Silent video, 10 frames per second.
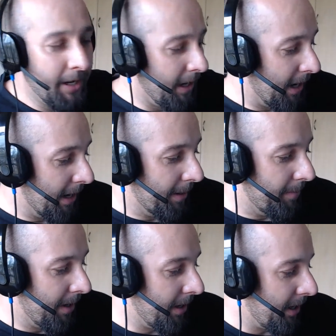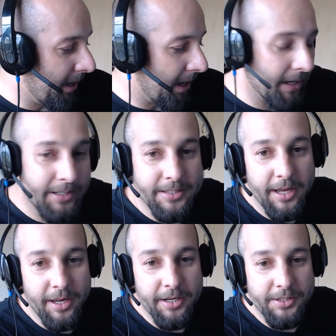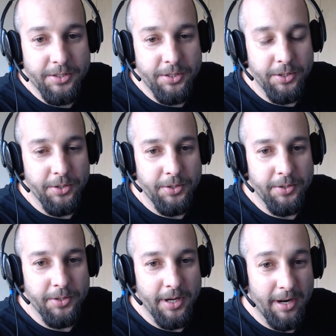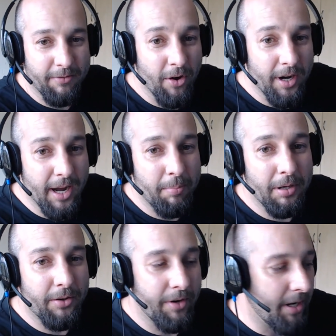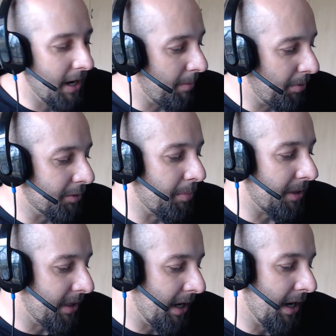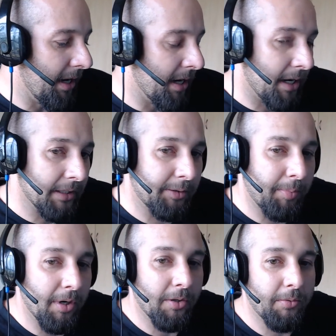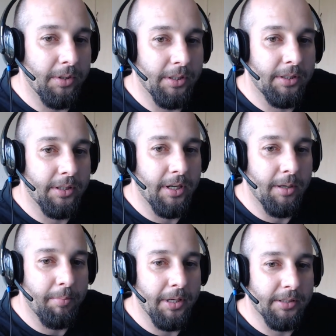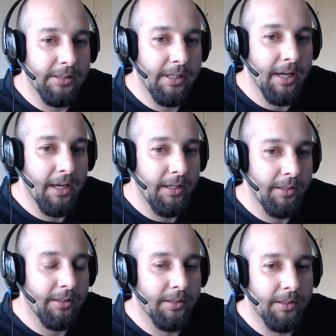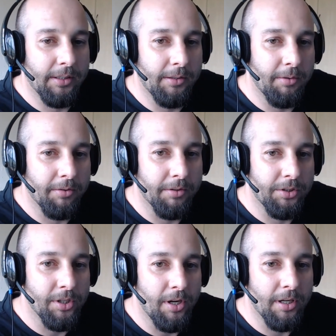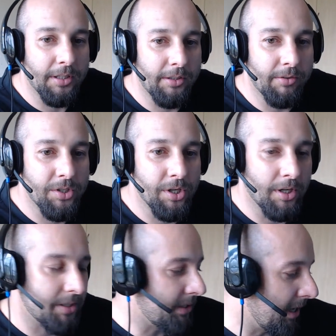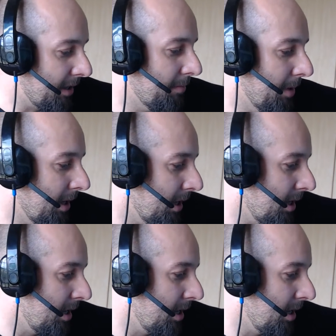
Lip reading: um, I decided to. I've got a couple of green apples, but then I spoke with BLCK, with Rashad, and Rashad sent me